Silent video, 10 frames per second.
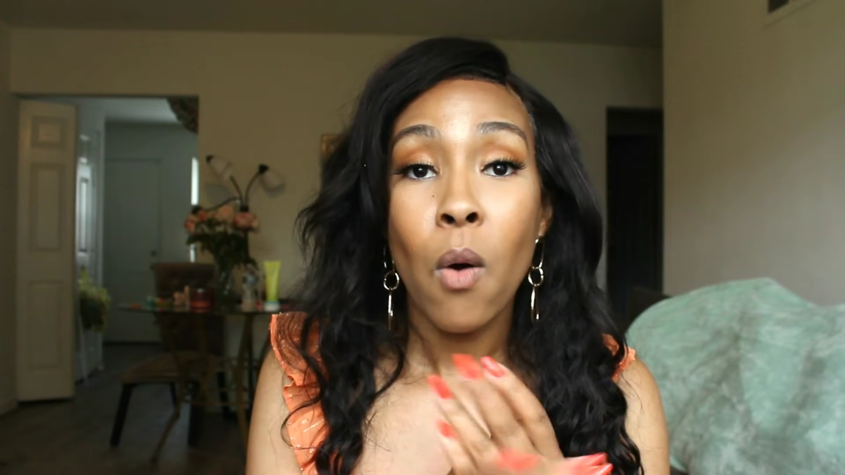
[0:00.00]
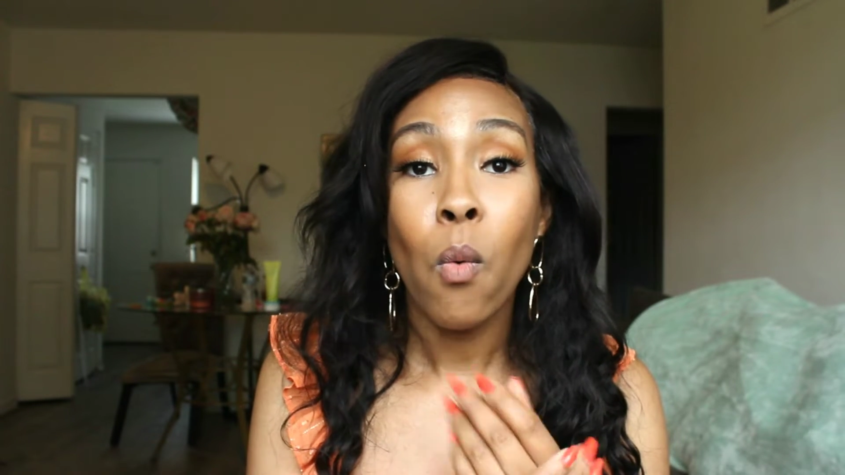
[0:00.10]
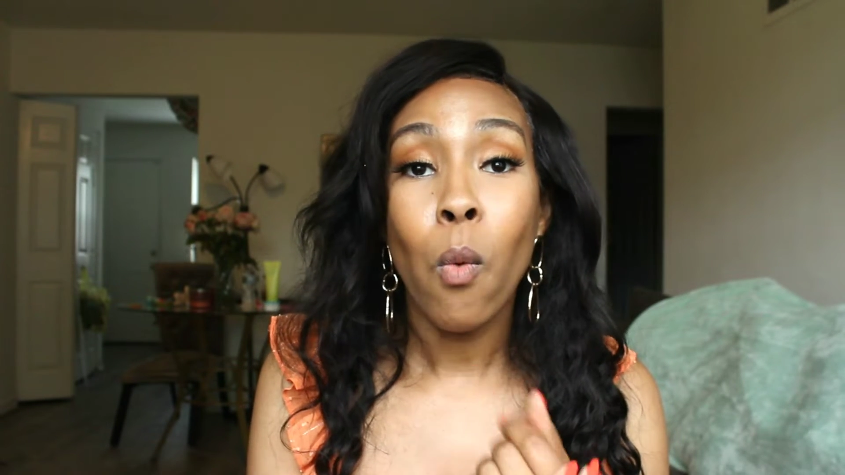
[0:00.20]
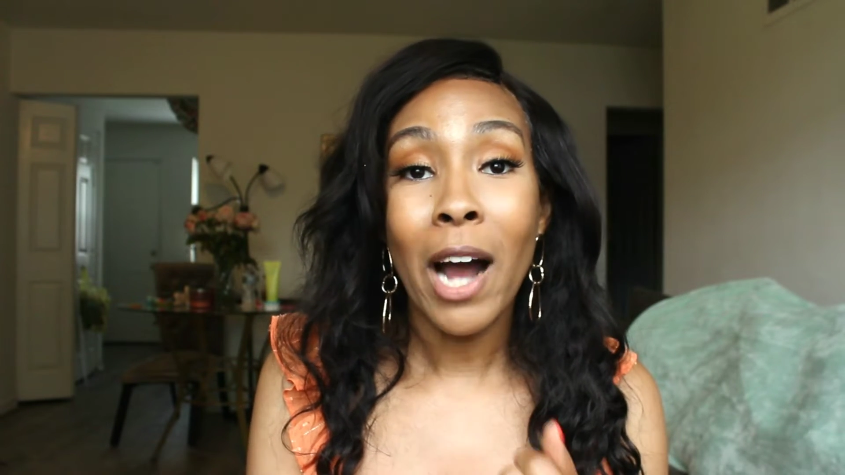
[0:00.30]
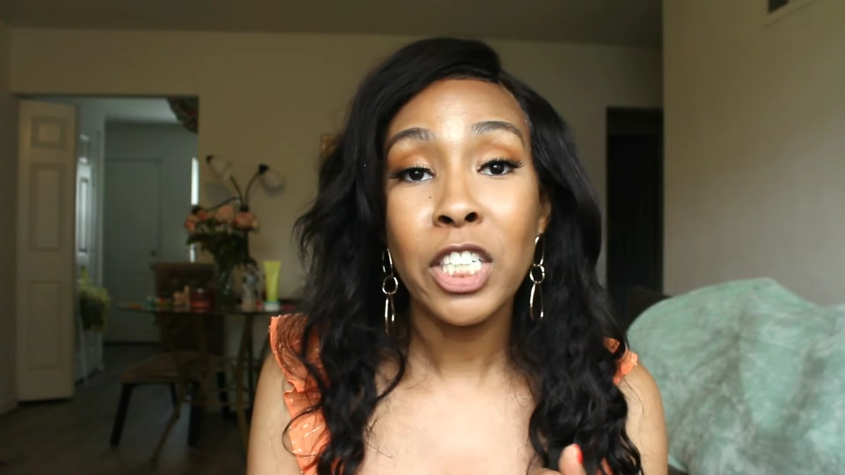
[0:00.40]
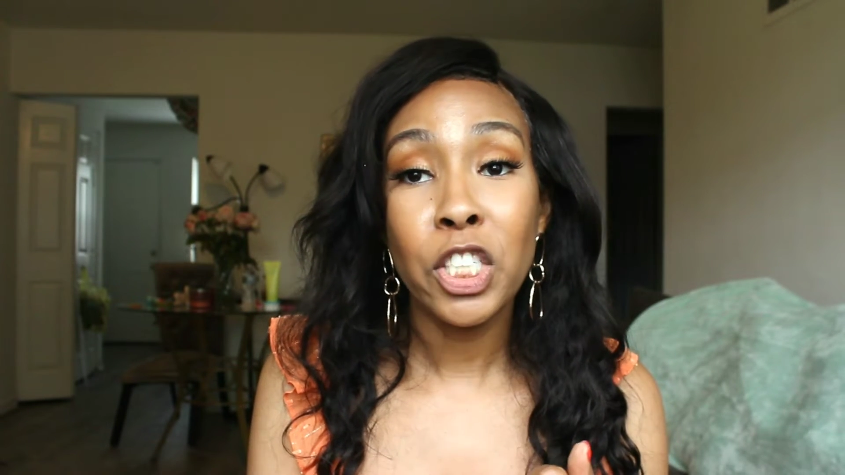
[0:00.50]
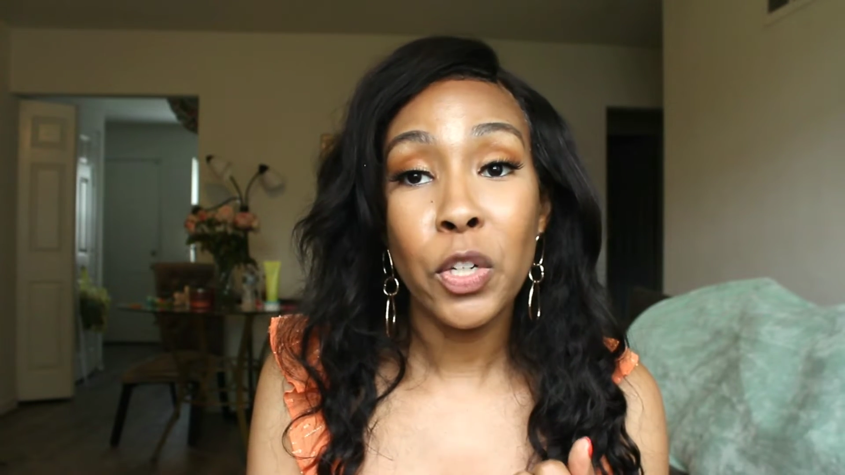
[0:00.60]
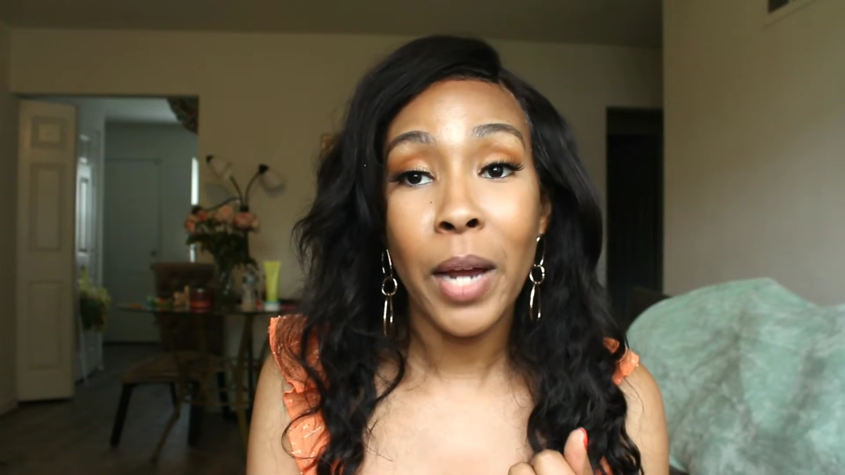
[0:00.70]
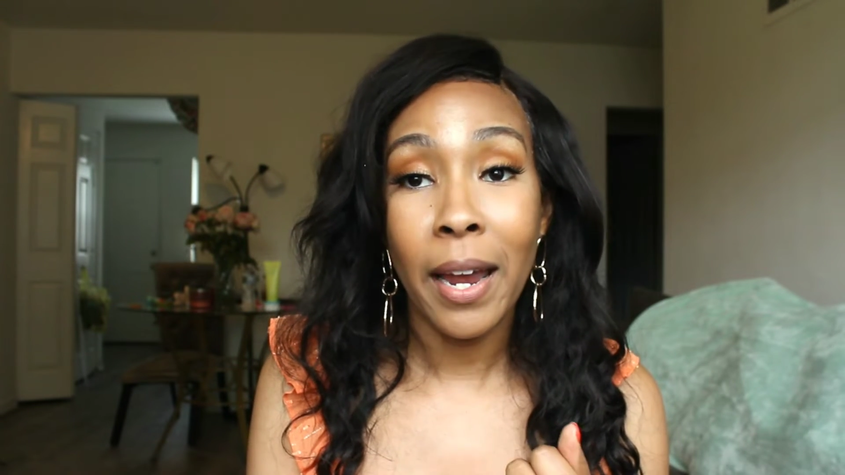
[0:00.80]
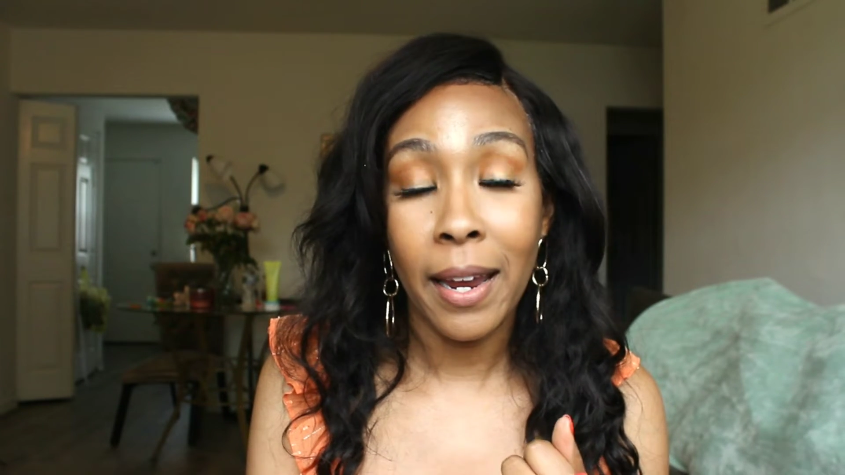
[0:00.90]
wash
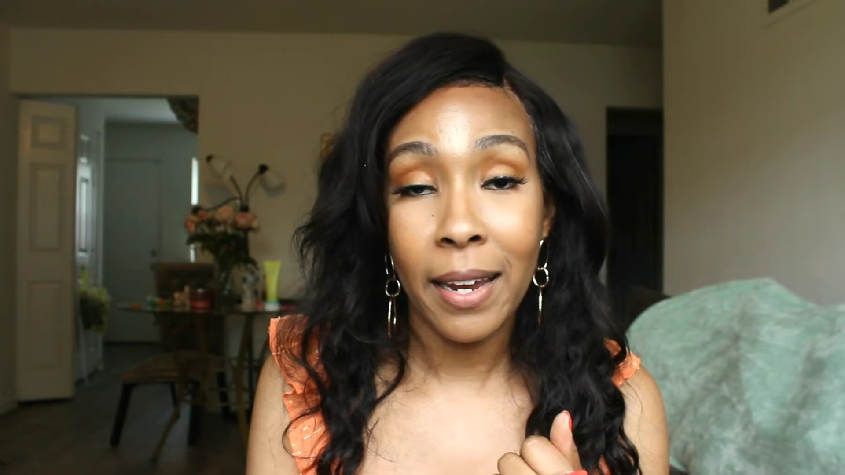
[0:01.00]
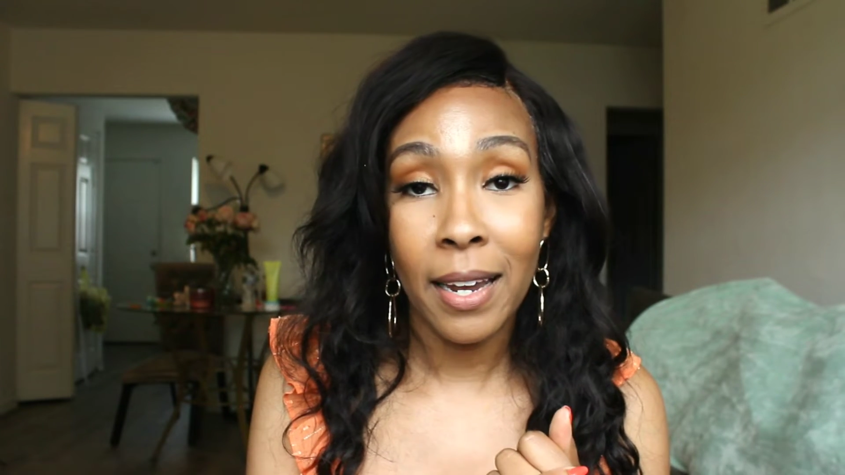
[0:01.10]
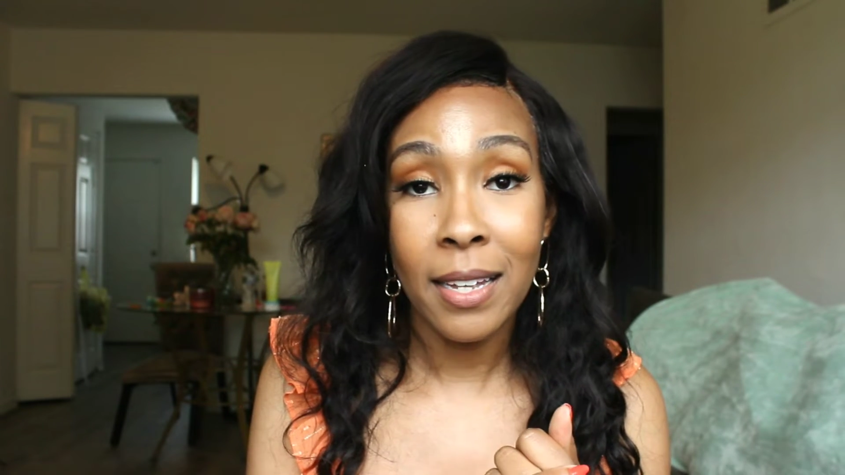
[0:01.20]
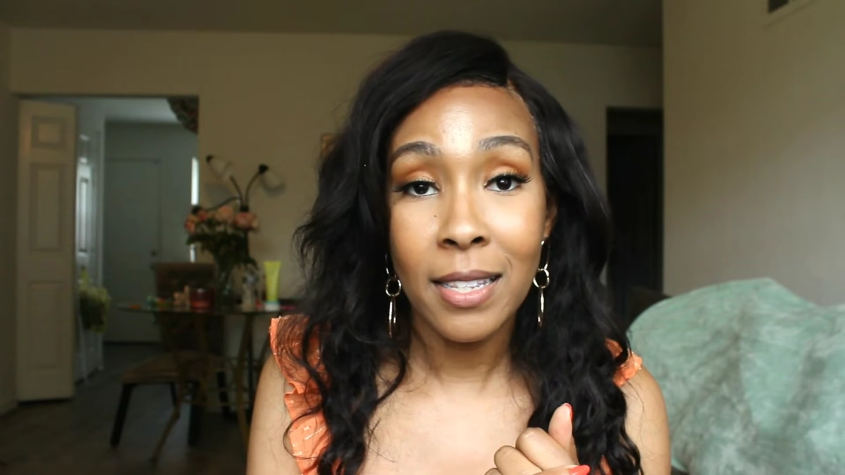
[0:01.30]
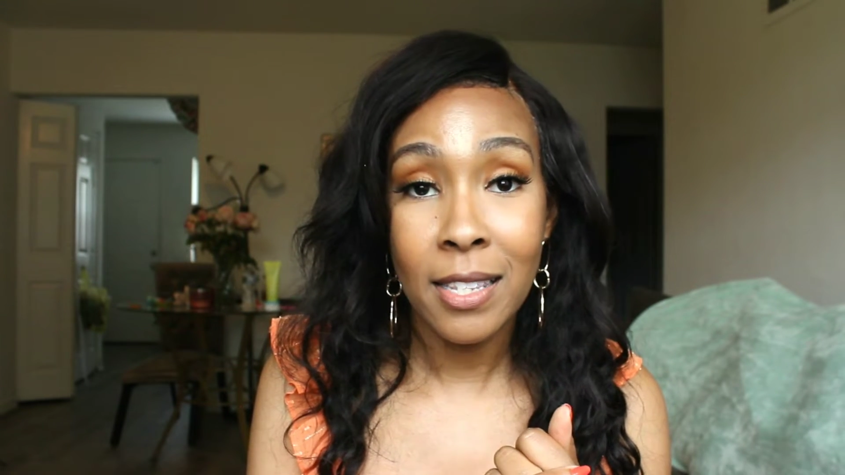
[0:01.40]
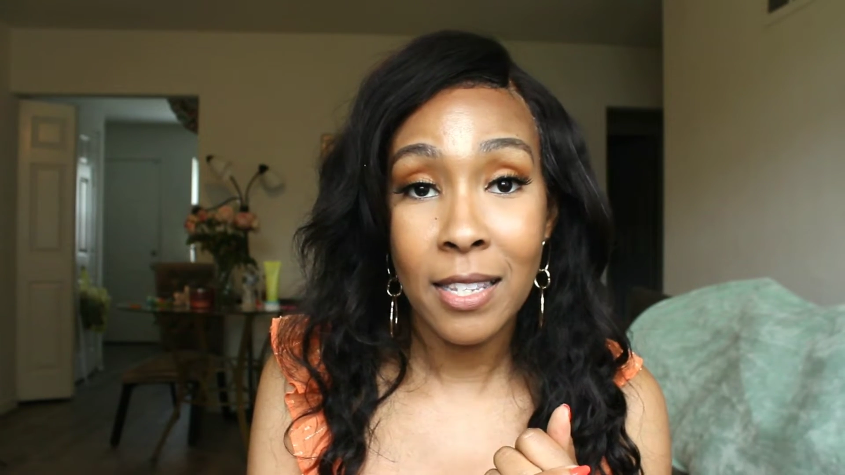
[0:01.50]
your hands